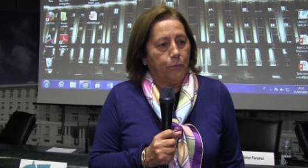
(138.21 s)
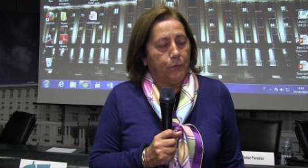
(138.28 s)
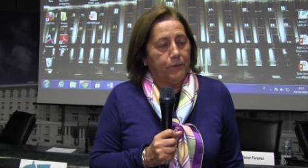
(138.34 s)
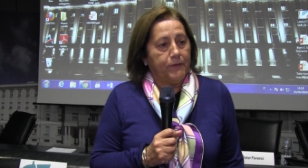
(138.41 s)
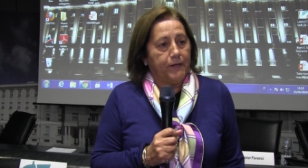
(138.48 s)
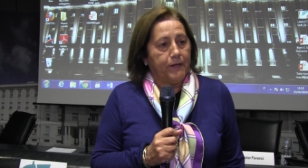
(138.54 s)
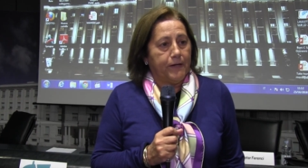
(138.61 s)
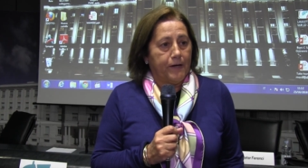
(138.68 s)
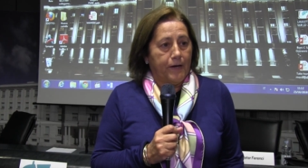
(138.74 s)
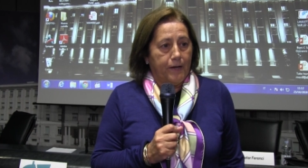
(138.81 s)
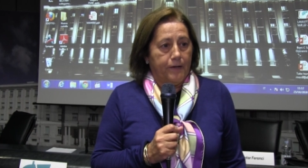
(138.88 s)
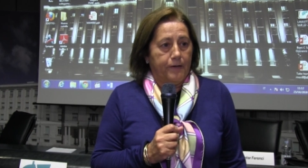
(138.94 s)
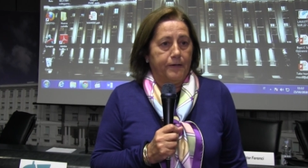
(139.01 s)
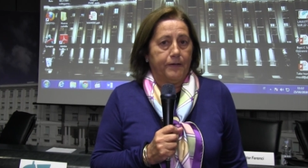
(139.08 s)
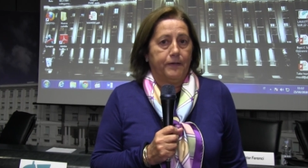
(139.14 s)
With the
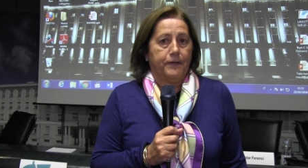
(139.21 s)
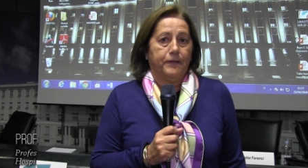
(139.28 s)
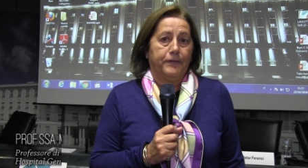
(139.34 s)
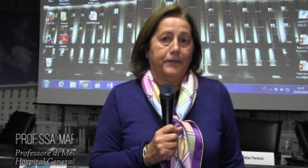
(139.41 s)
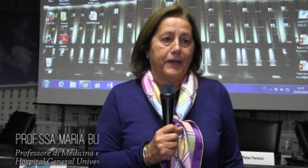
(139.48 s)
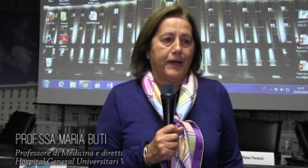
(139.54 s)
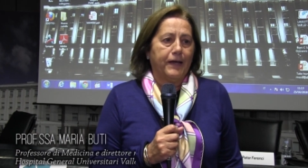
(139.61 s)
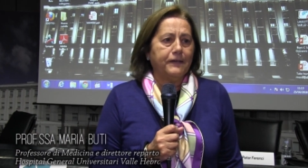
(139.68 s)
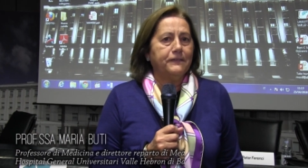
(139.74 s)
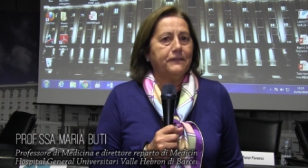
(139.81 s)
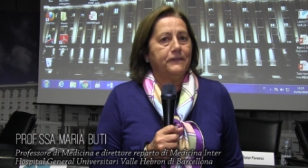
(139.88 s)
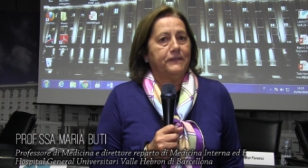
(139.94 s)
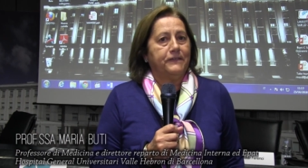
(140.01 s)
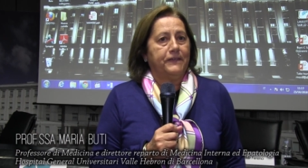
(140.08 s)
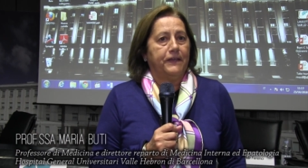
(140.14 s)
current
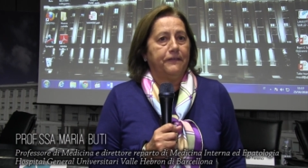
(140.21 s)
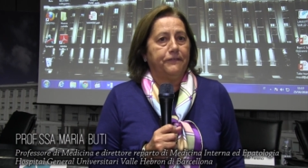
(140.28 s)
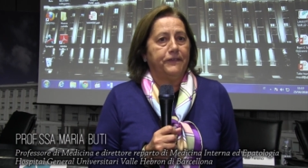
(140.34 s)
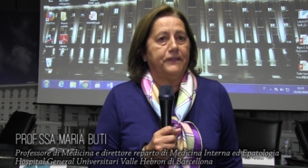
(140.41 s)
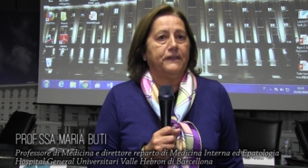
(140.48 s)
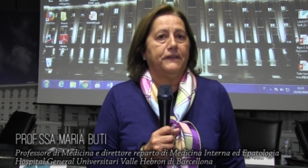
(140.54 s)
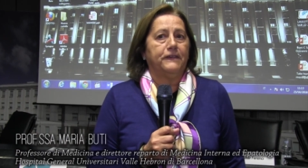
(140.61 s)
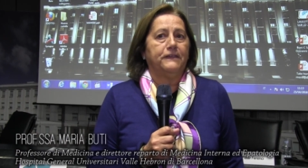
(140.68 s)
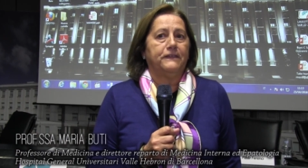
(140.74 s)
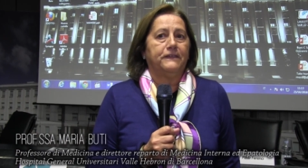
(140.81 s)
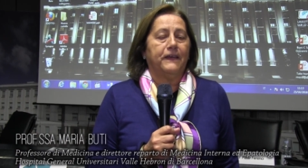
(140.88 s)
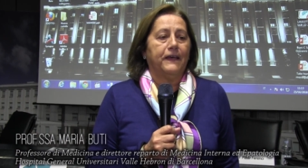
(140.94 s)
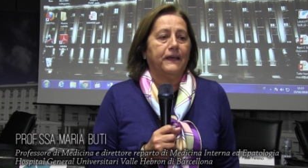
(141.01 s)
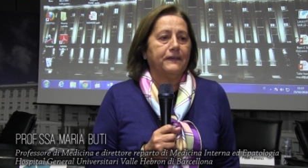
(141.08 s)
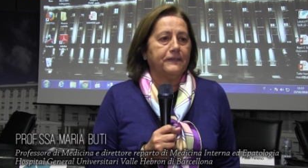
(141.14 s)
drugs, safety
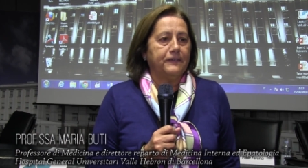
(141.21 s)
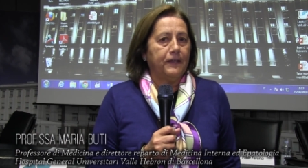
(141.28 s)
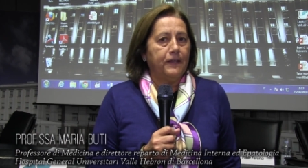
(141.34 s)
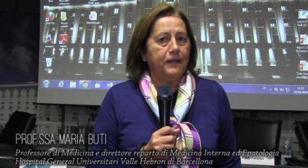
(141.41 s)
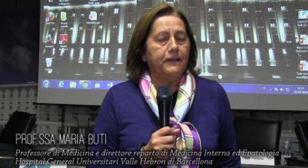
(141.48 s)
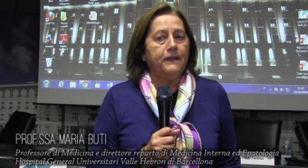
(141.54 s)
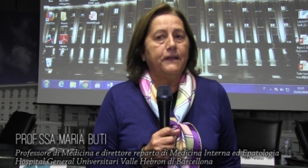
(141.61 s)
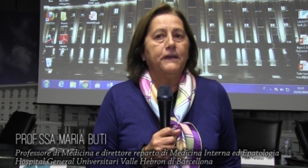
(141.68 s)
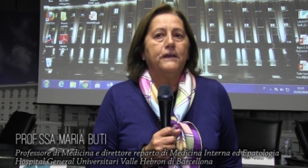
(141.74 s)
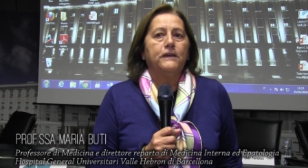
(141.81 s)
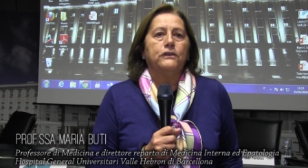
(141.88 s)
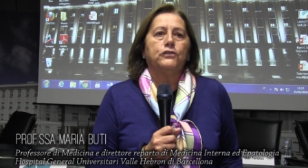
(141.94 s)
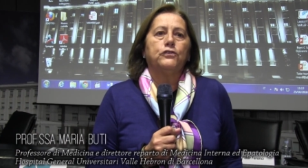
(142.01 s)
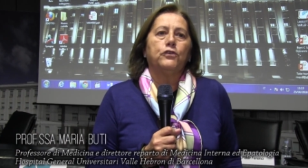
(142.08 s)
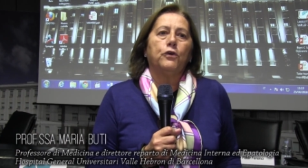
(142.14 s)
is excellent,
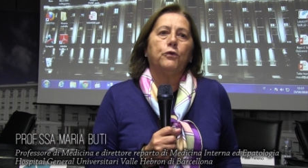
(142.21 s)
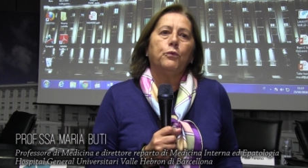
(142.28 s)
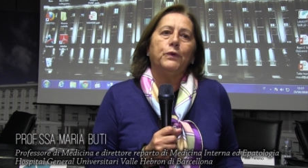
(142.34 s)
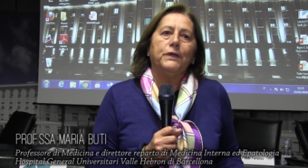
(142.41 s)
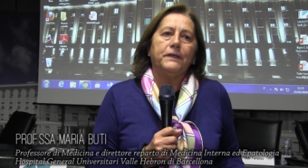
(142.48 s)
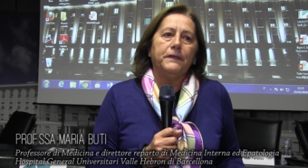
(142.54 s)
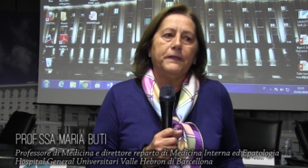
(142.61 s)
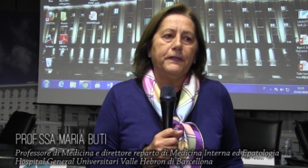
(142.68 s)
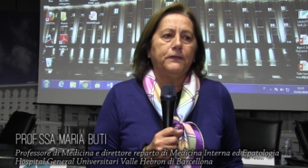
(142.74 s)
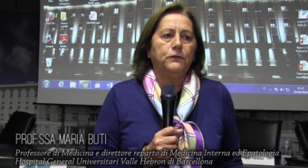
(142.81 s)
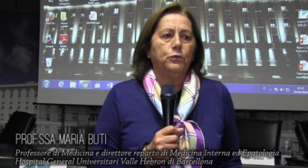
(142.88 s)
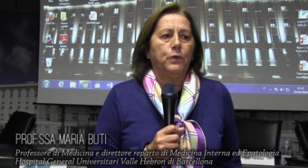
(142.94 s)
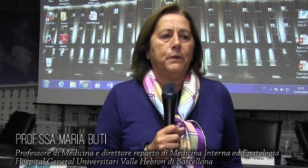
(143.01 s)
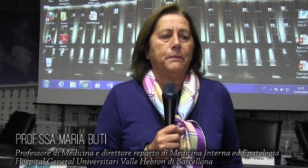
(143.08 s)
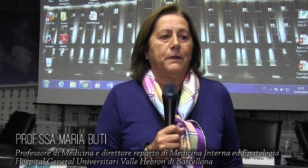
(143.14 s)
so we
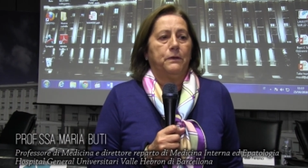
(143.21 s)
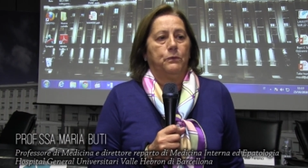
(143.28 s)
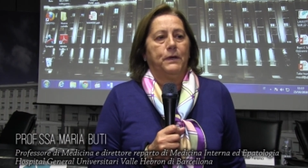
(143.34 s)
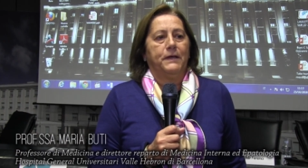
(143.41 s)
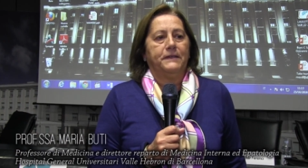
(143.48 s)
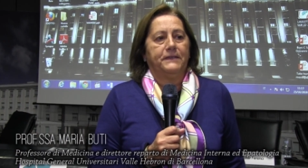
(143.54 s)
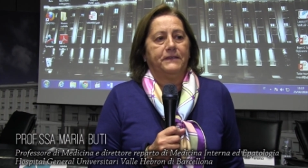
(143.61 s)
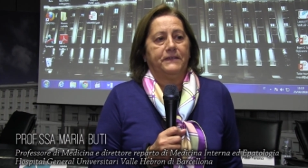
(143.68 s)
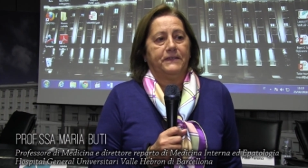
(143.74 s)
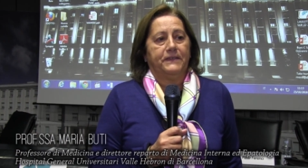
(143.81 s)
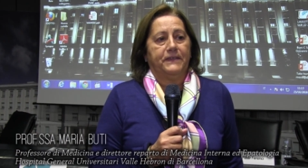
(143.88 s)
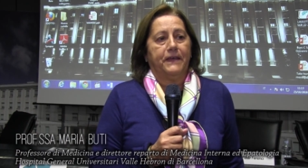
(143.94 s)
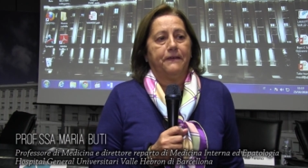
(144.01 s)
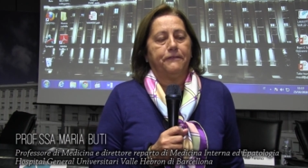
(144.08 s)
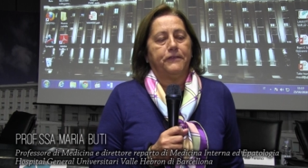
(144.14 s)
need to evaluate
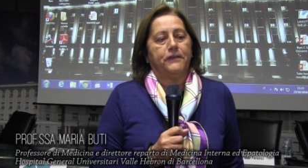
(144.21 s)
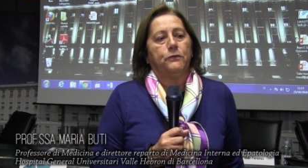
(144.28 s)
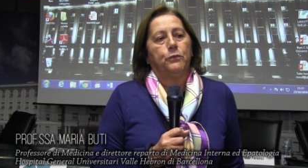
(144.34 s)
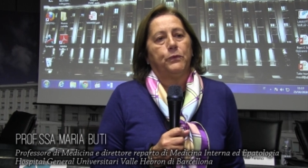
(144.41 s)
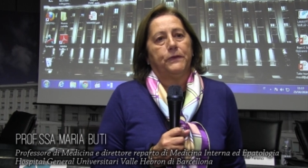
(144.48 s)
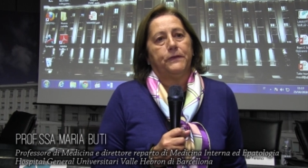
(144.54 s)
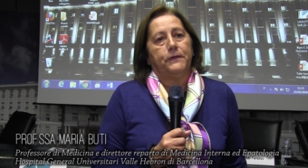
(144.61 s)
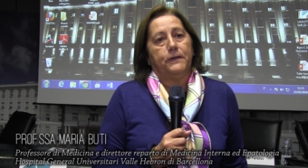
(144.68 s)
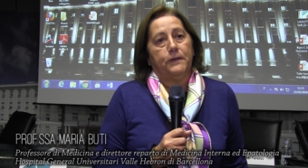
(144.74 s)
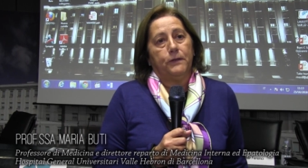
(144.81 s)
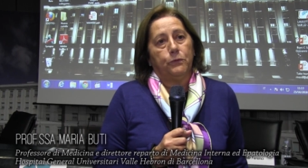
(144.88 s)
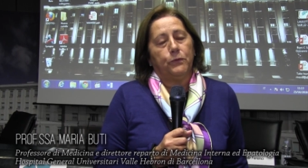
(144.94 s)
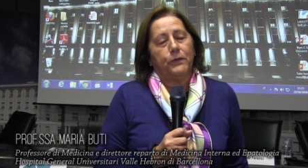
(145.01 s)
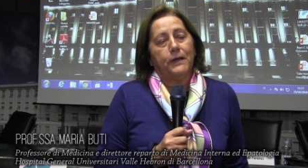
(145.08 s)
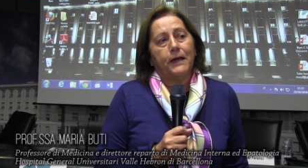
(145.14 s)
safety with
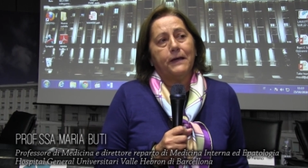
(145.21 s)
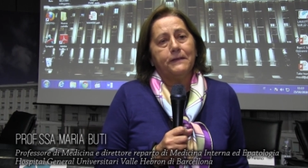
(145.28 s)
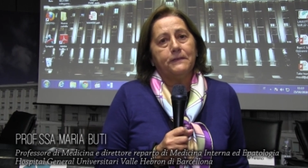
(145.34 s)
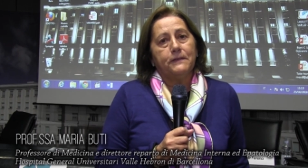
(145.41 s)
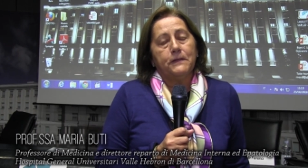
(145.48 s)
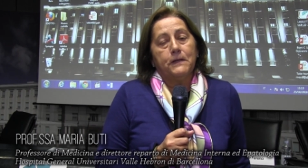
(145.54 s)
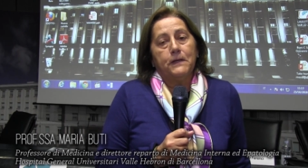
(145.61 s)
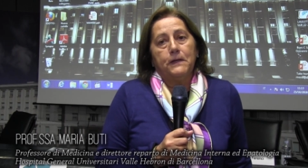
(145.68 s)
new drugs.